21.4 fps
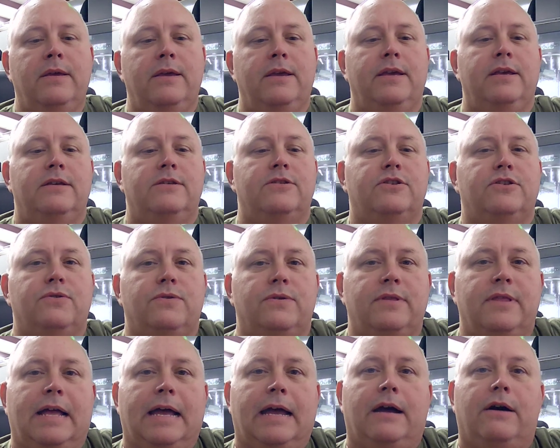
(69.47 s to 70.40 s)
is to
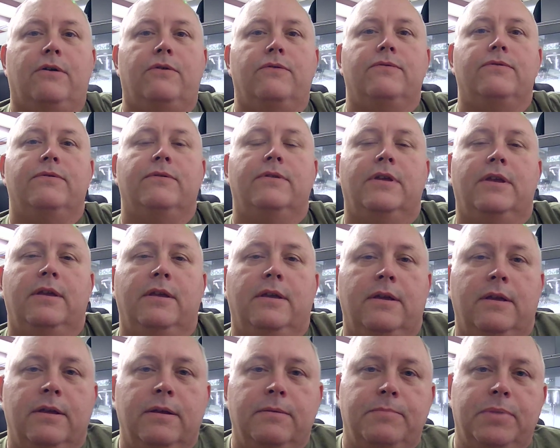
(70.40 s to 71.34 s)
allow
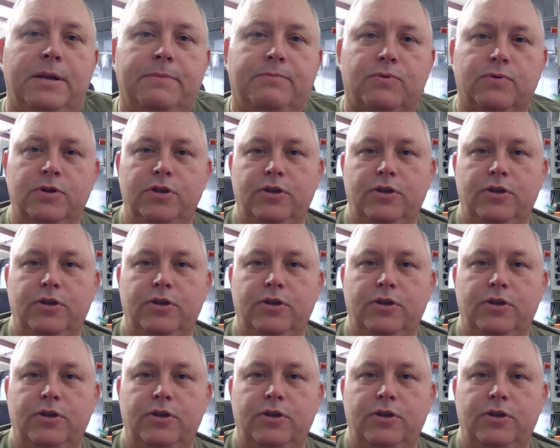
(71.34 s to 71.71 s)
people